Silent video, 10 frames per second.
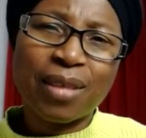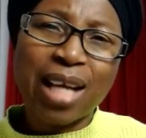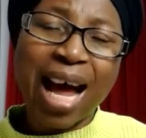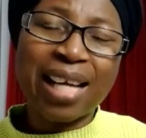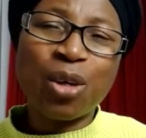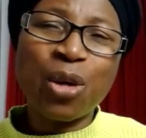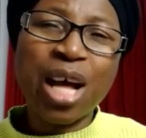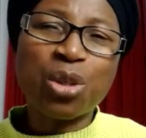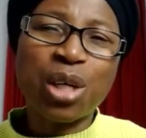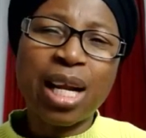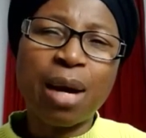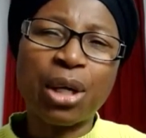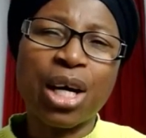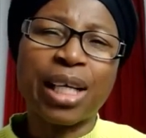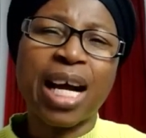Hallelujah to the name of
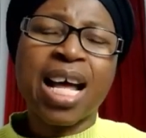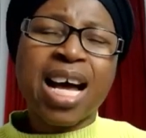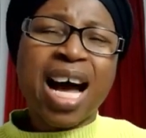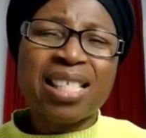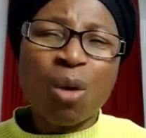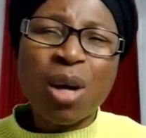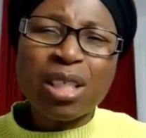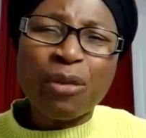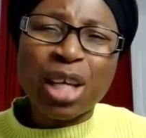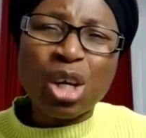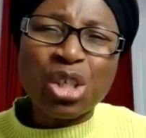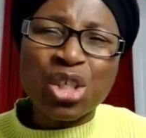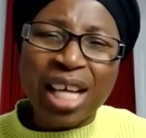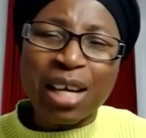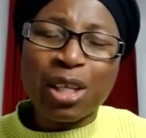God. As the word of the Lord
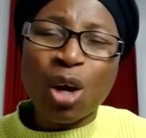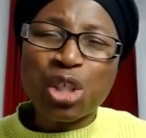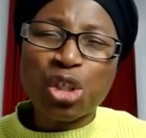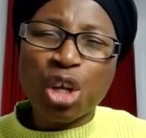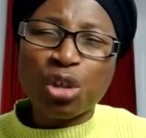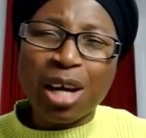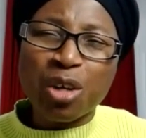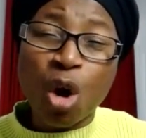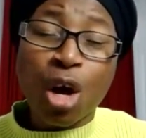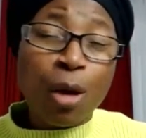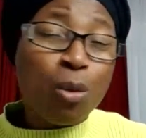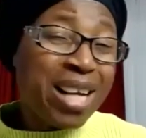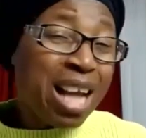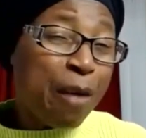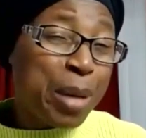said, the Lord Jesus Christ, you know, when
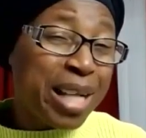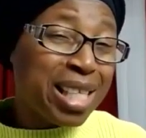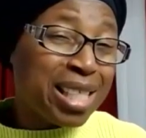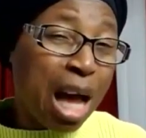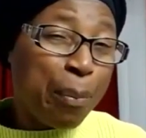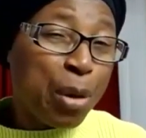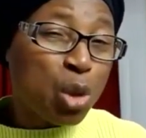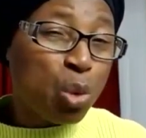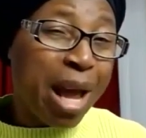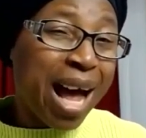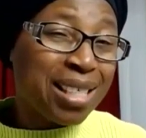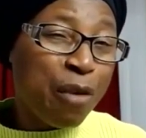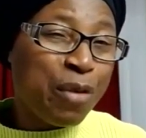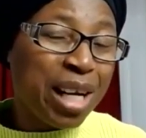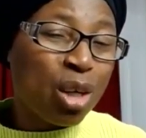the disciples were asking
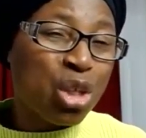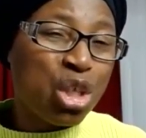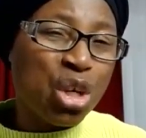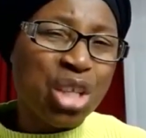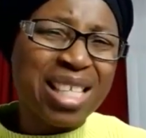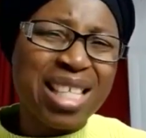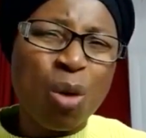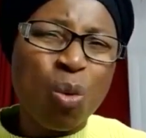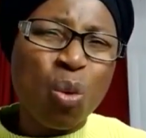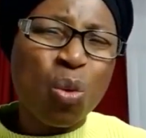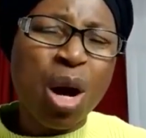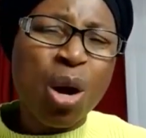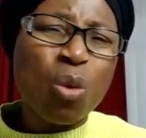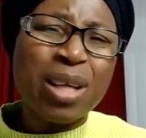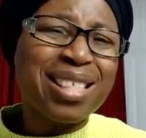Father Lord Jesus Christ, said,
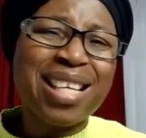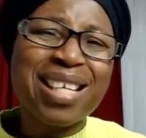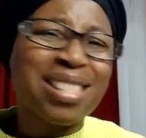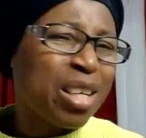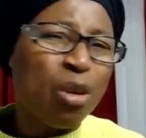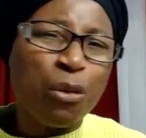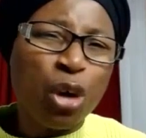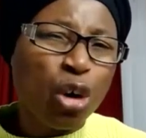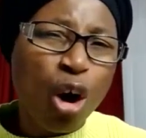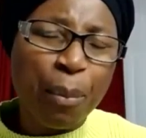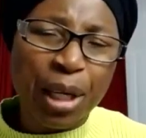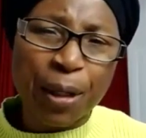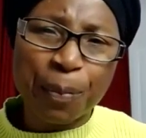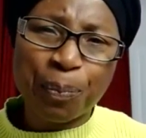What is the sign of your coming?